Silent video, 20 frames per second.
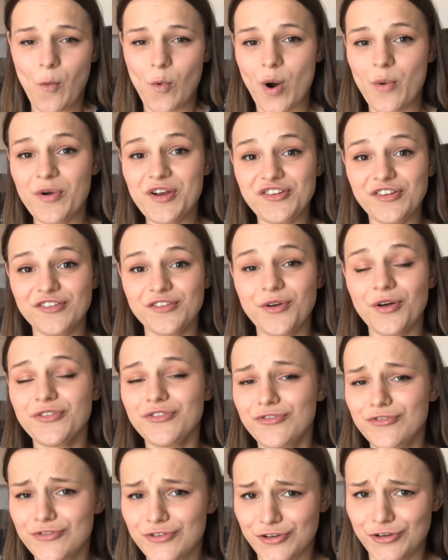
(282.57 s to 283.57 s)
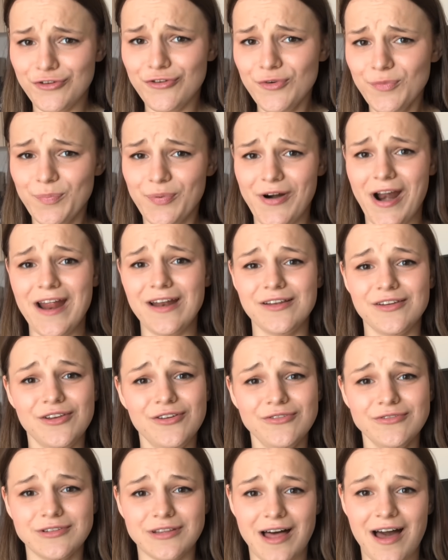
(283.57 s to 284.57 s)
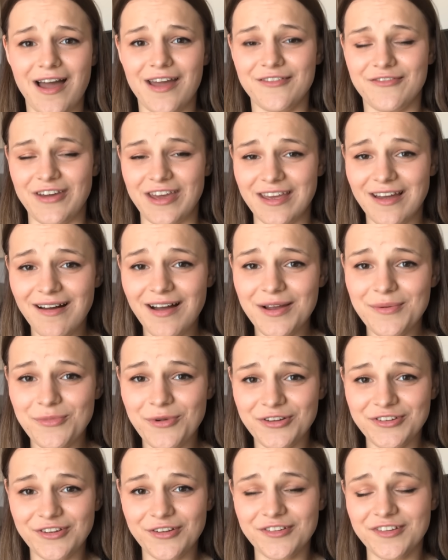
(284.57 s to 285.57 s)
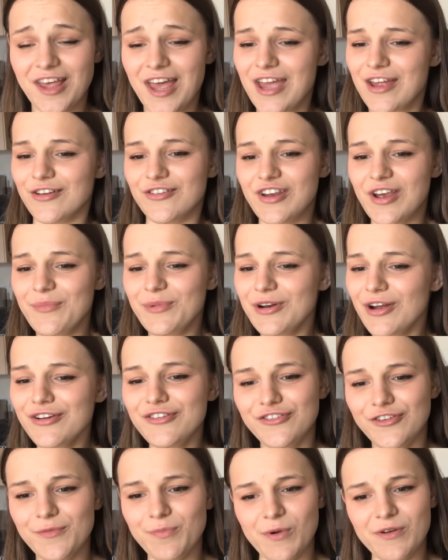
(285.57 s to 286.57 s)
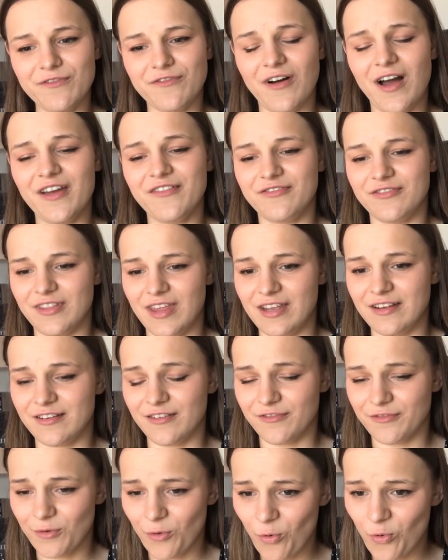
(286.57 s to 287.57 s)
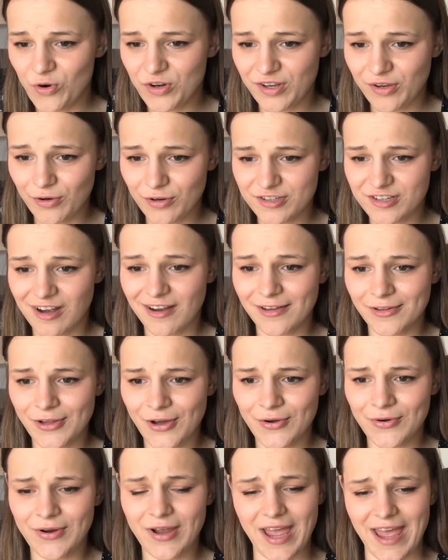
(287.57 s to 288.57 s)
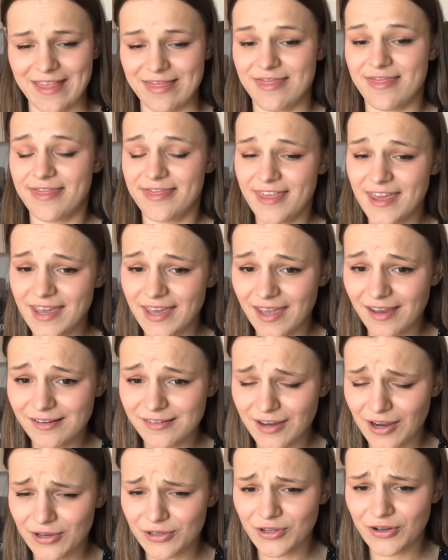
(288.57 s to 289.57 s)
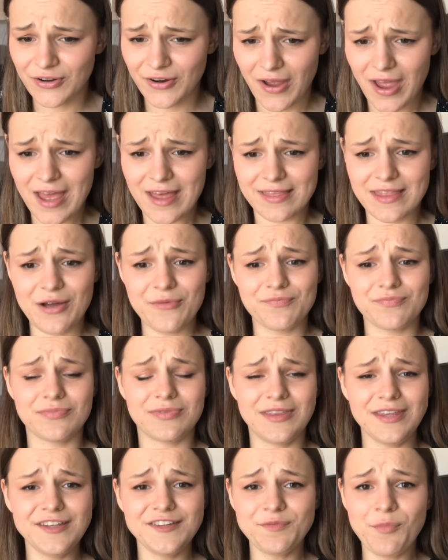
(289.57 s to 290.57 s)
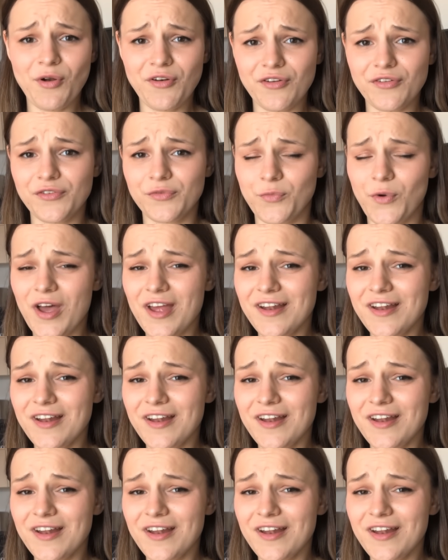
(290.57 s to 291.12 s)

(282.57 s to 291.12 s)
where we just got two brand new live AI models, Gemini 2.5 native audio dialogue and thinking dialogue. Now, these models were